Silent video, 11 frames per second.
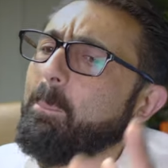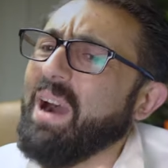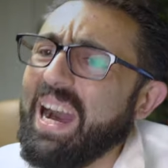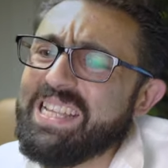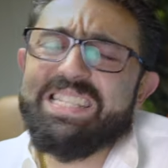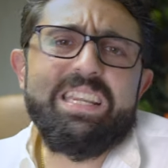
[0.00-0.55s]
a
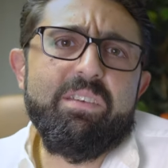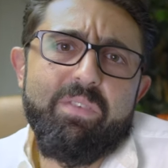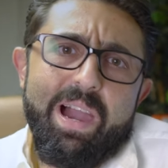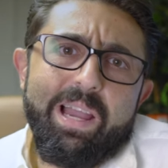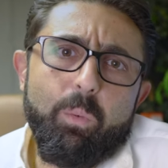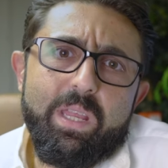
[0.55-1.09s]
positive
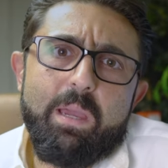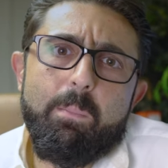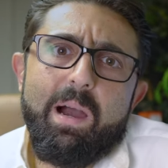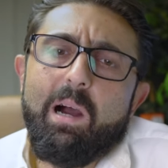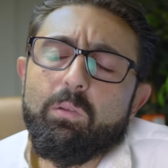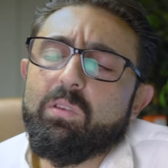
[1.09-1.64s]
equity
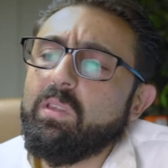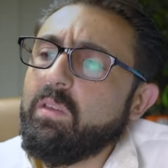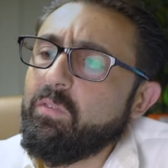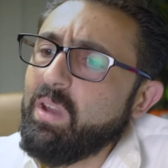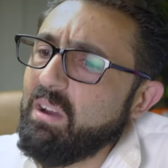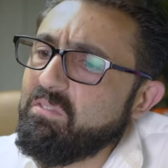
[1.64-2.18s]
amount,
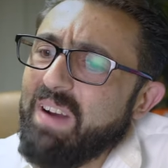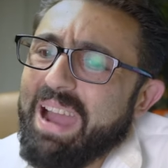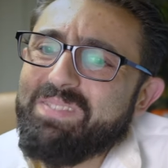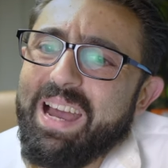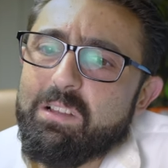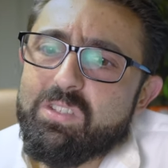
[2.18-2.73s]
if you've got
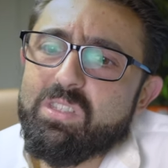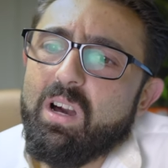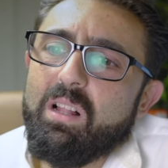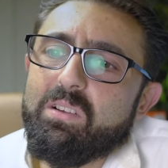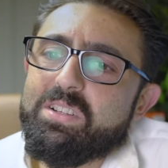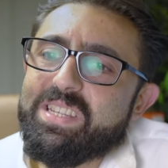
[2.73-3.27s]

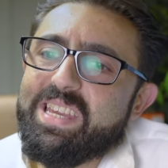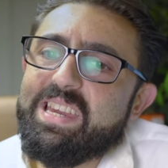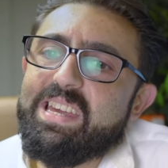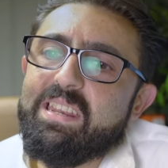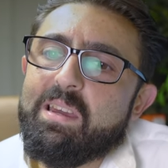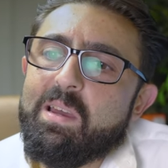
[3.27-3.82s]
$5,000
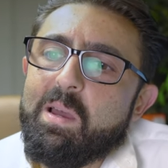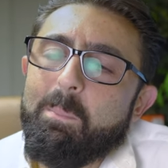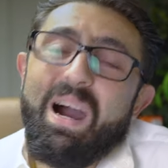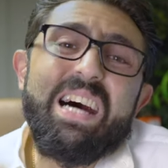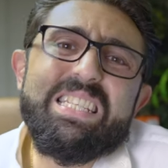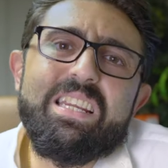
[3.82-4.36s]
in
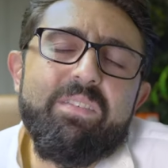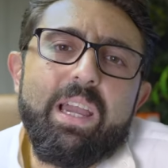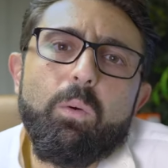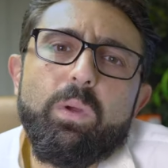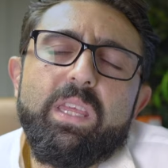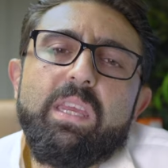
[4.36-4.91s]
positive
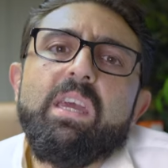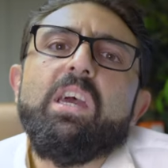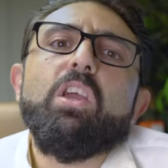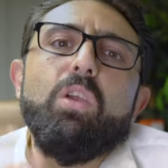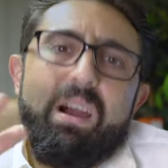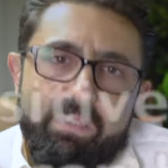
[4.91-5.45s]
equity,
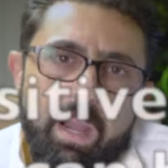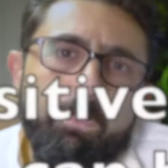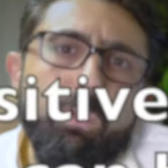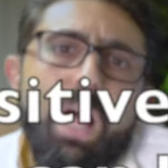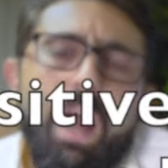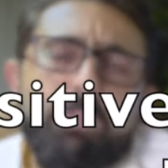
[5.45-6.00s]
you have a
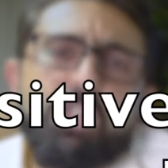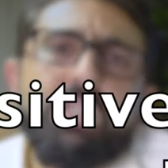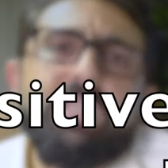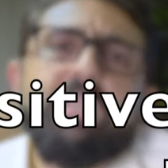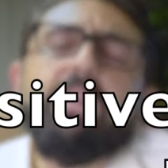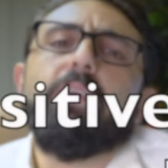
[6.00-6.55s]
couple
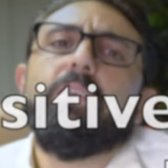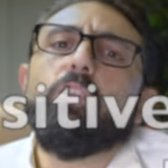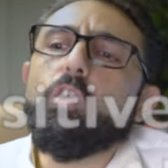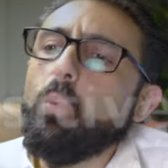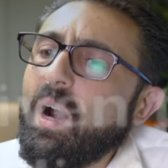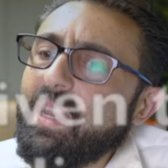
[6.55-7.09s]
options here.
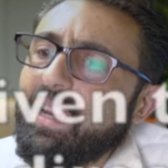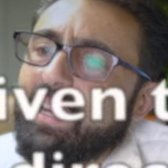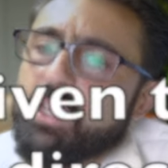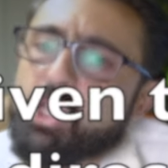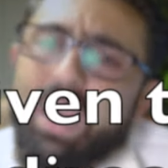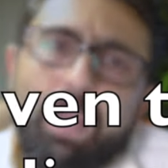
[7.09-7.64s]
Do you want
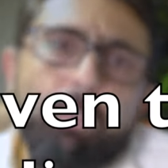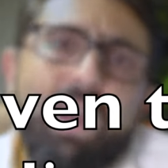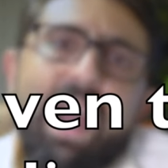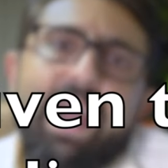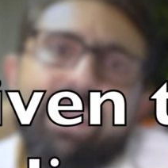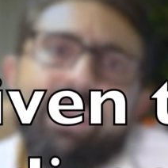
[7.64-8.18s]
a check
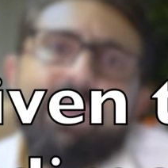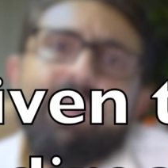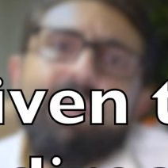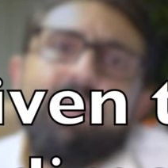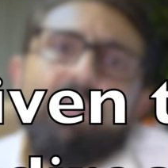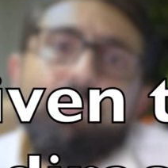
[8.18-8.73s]
back
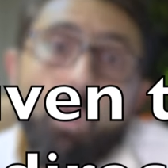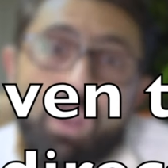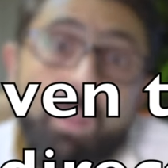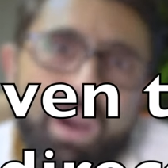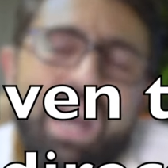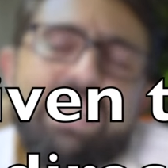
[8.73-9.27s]
for
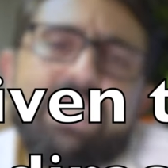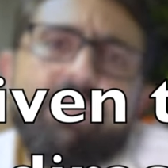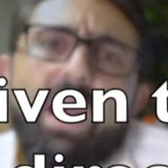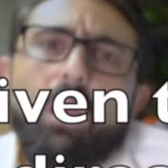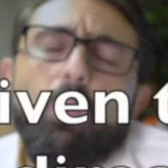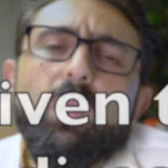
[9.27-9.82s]
the positive
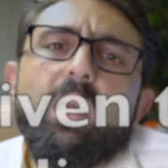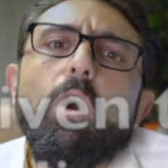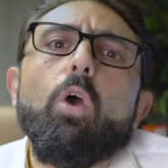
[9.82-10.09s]
equity,